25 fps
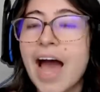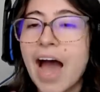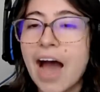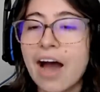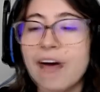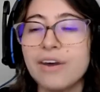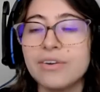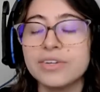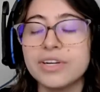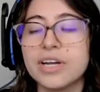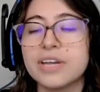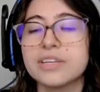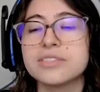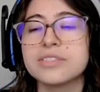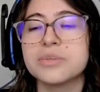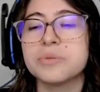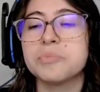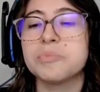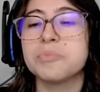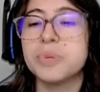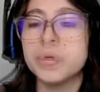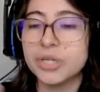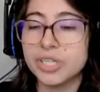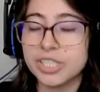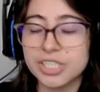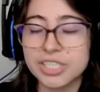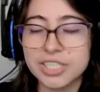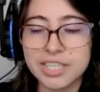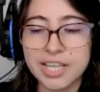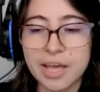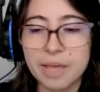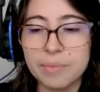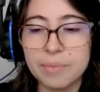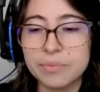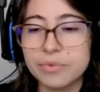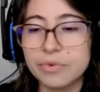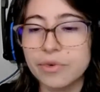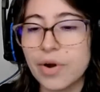and how not to
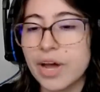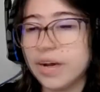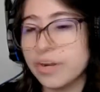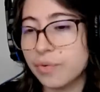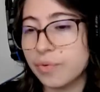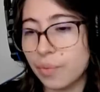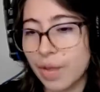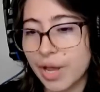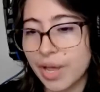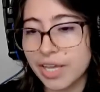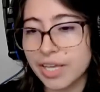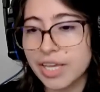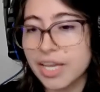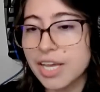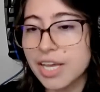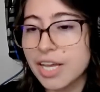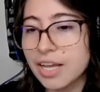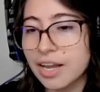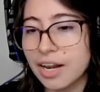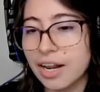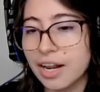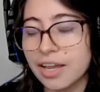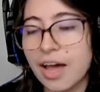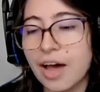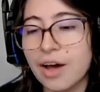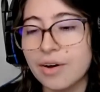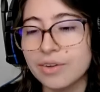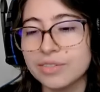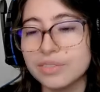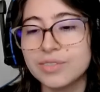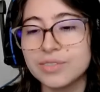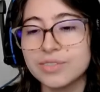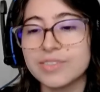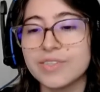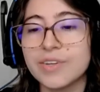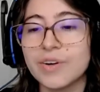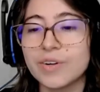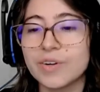punish them right away,
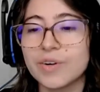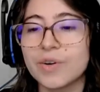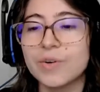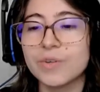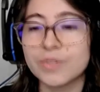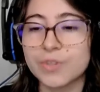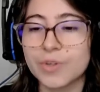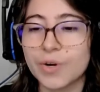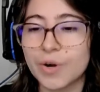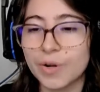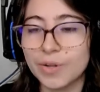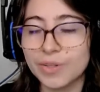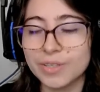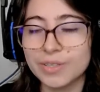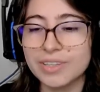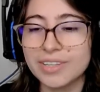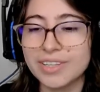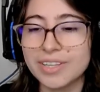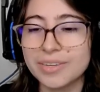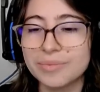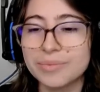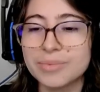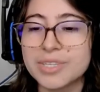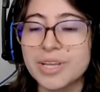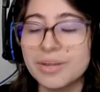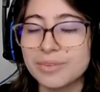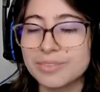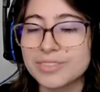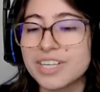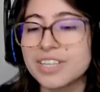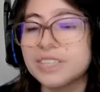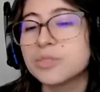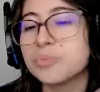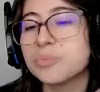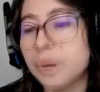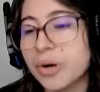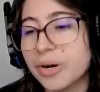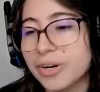like how to start controlling
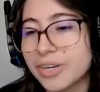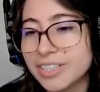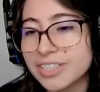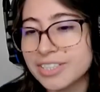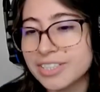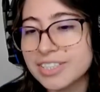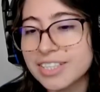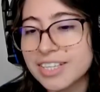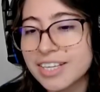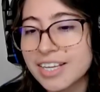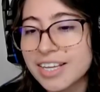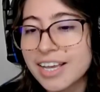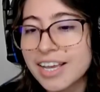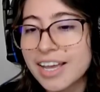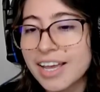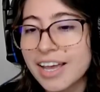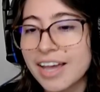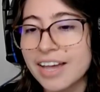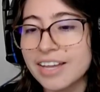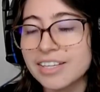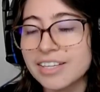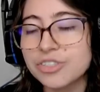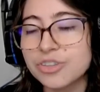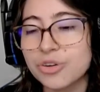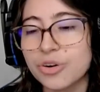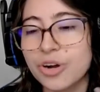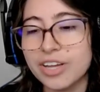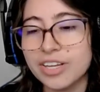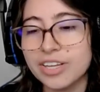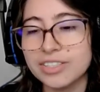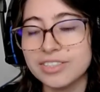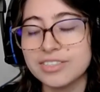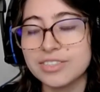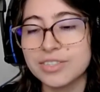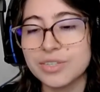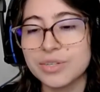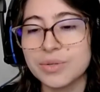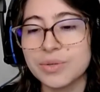themselves as parents
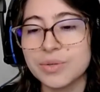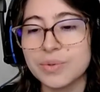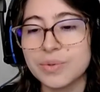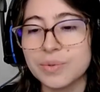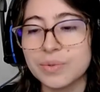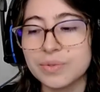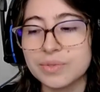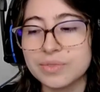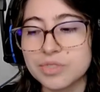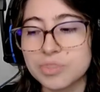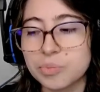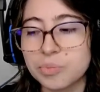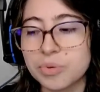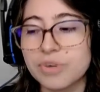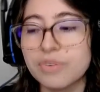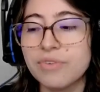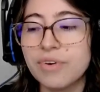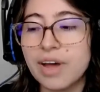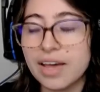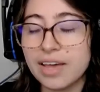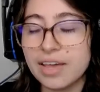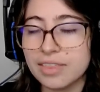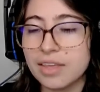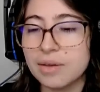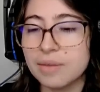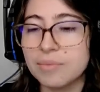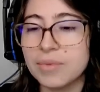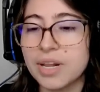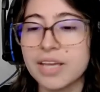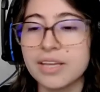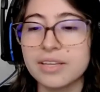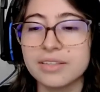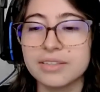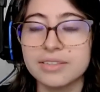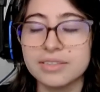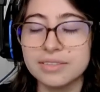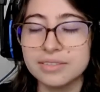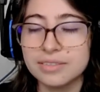and trying to, to provide
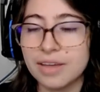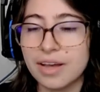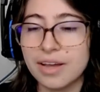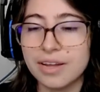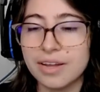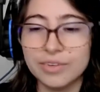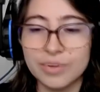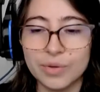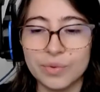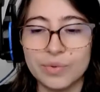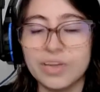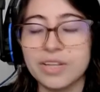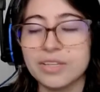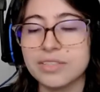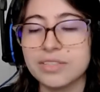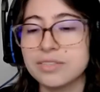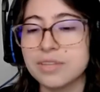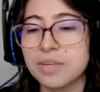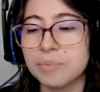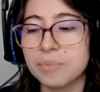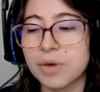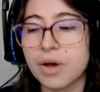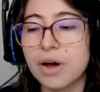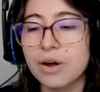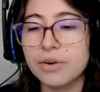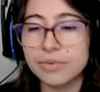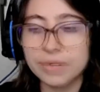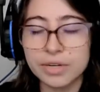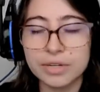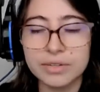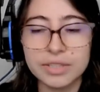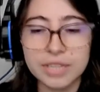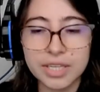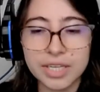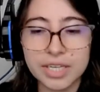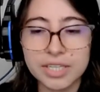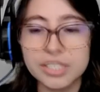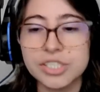them, like, I don't know, like some
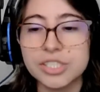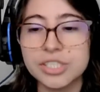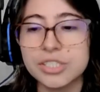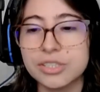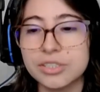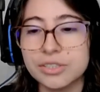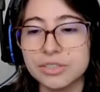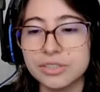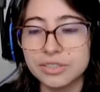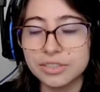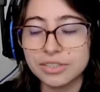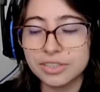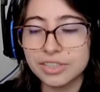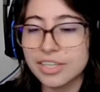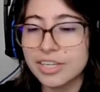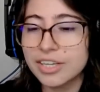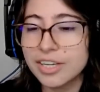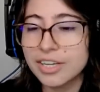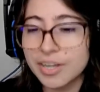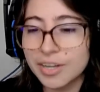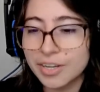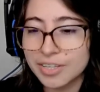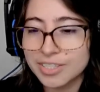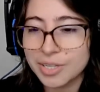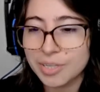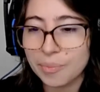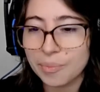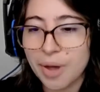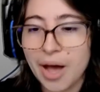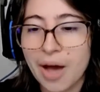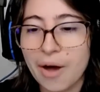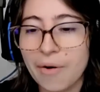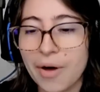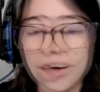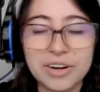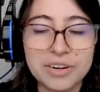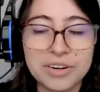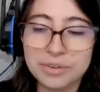co-regulation
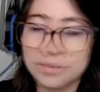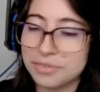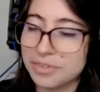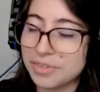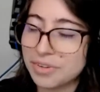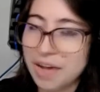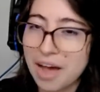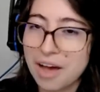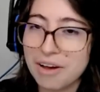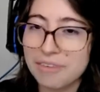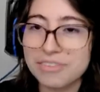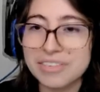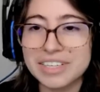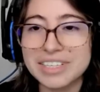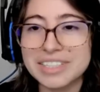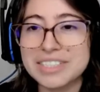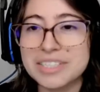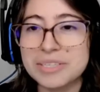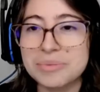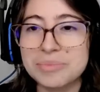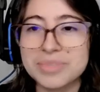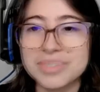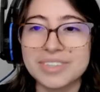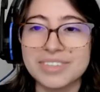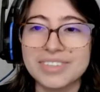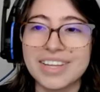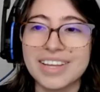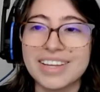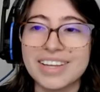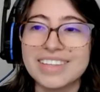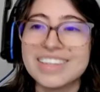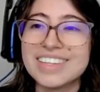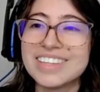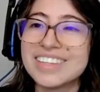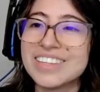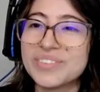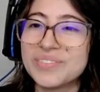somehow. I don't know if you have any tips on